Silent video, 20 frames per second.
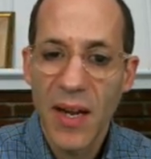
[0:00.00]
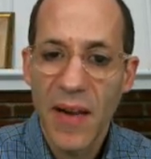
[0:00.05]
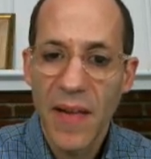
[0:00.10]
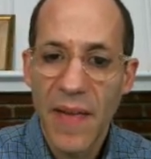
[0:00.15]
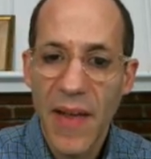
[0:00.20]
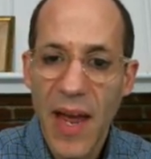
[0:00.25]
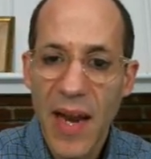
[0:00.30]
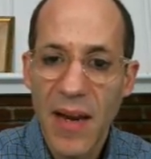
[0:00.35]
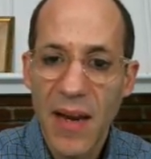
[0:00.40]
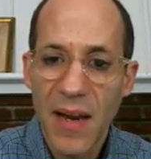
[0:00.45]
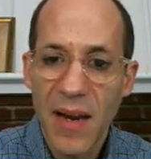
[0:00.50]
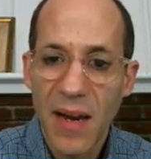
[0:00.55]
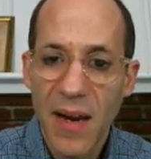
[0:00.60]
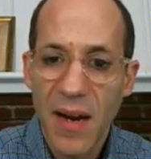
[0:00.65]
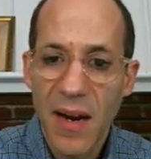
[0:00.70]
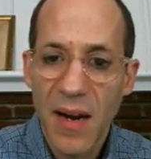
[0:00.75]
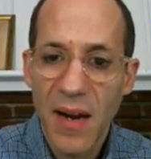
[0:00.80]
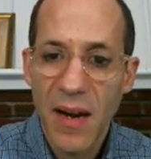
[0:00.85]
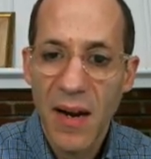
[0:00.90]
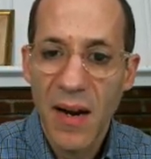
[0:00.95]
then
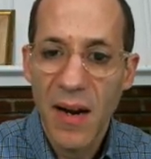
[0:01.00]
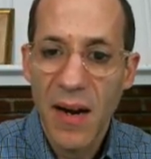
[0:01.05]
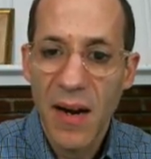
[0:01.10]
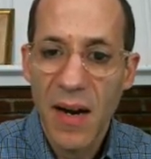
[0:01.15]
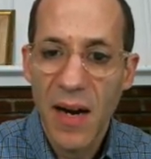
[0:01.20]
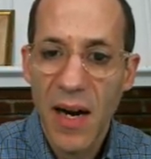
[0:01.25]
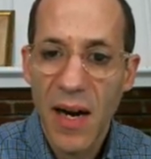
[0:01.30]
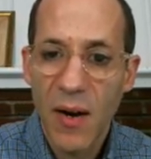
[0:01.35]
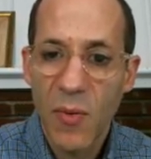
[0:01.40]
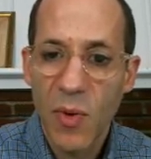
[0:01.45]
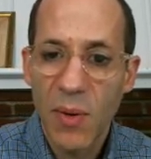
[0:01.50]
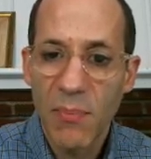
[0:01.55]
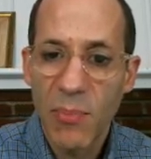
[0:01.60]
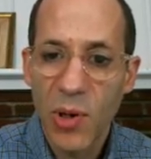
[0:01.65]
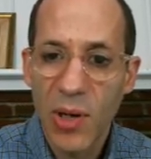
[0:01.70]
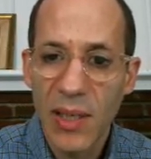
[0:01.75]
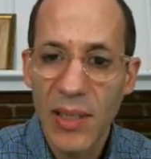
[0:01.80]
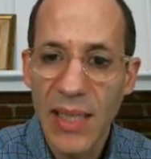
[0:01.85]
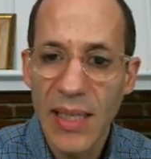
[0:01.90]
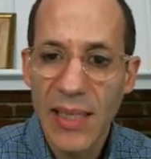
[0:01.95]
we'll
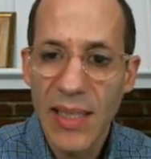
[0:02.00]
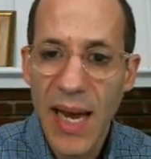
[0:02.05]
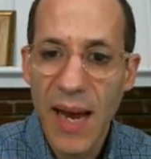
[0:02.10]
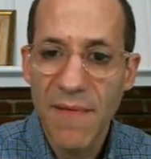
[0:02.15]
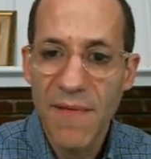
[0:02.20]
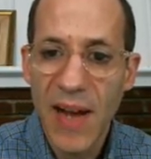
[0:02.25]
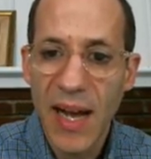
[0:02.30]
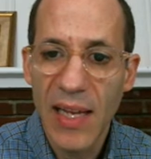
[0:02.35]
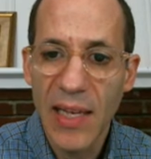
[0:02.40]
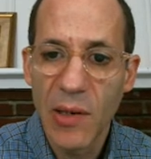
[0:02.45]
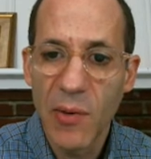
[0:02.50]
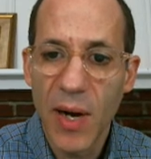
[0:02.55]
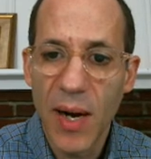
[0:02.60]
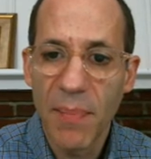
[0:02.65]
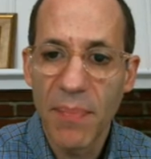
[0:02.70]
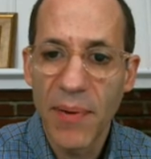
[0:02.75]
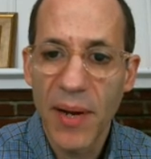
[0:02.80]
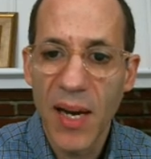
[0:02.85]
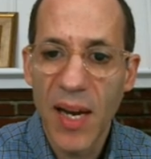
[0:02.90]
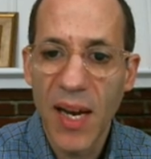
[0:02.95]
percolate that value
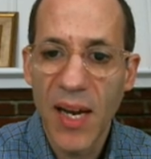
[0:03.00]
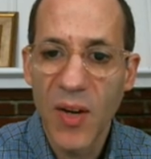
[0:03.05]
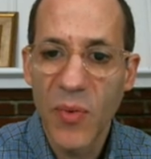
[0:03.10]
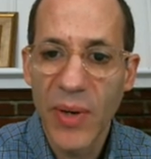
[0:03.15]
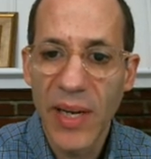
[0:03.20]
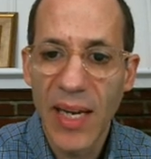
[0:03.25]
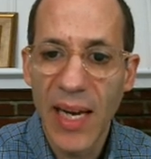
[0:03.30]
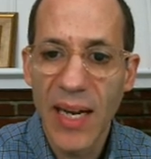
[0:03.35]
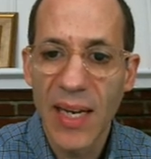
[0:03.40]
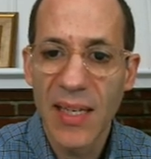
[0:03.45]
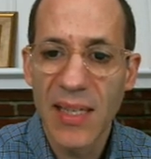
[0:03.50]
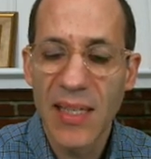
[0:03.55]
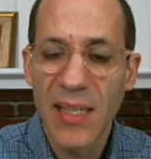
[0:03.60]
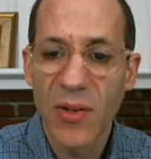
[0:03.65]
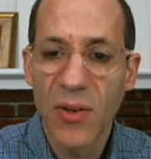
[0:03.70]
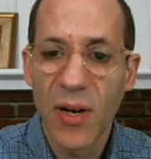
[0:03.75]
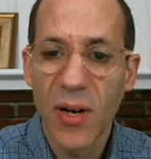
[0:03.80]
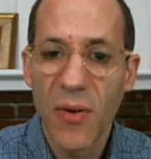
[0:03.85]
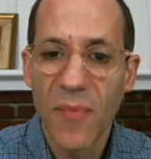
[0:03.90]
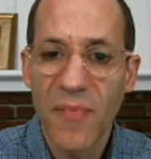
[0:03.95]
up and we get a
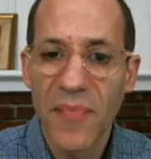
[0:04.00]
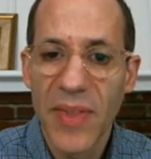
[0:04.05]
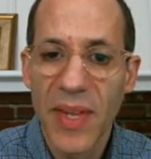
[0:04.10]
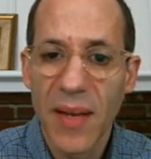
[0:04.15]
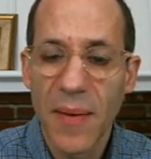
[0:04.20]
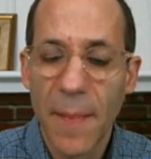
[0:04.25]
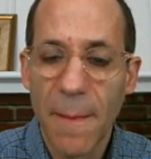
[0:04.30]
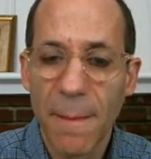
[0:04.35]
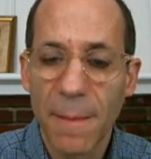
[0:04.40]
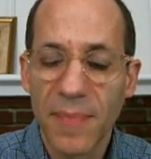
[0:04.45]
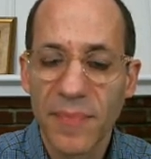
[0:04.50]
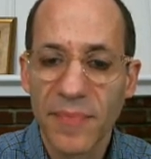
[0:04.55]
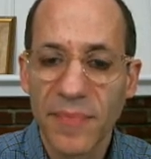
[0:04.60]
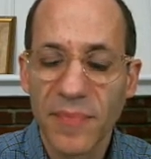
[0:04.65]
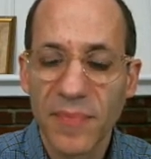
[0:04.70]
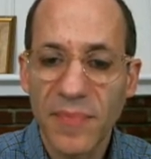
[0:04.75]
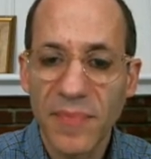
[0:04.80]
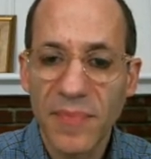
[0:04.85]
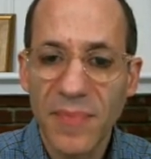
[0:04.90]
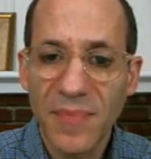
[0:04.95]
0.
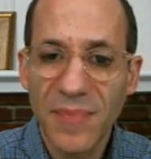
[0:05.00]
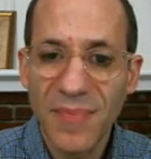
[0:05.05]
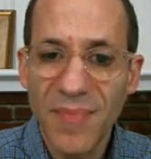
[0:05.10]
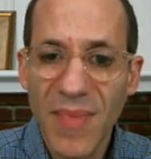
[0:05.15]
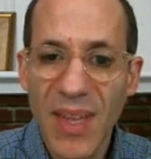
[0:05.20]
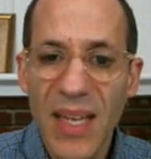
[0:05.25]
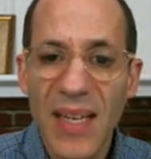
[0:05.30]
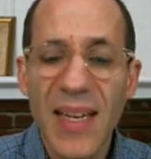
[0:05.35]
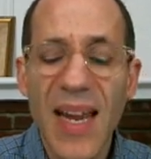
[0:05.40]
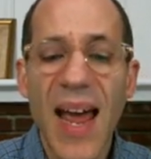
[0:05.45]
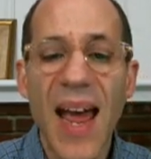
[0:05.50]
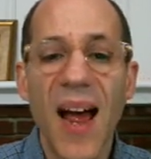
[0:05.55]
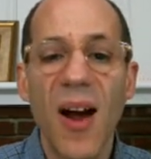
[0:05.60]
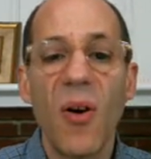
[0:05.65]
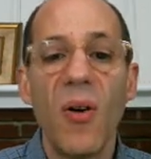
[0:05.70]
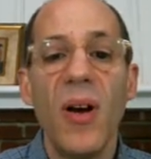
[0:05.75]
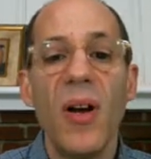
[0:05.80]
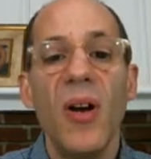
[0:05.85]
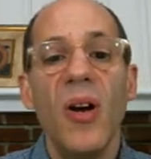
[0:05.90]
Now,